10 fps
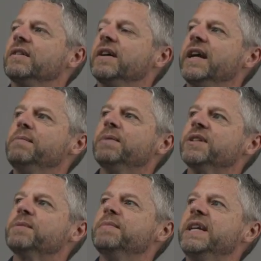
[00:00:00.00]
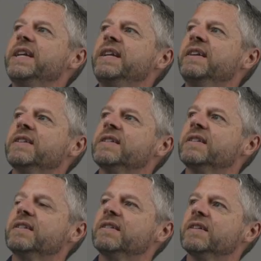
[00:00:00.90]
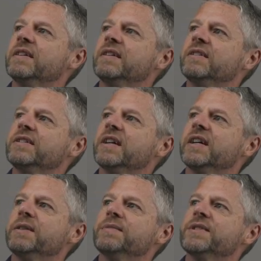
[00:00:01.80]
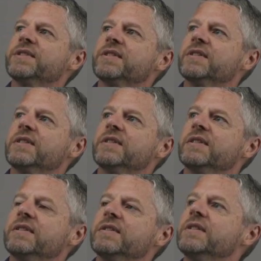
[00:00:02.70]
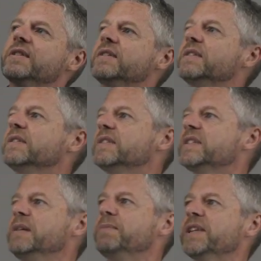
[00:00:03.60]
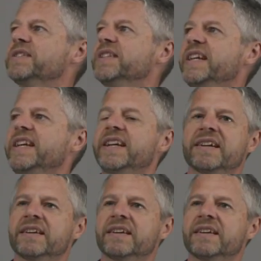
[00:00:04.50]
a plus b times c plus d.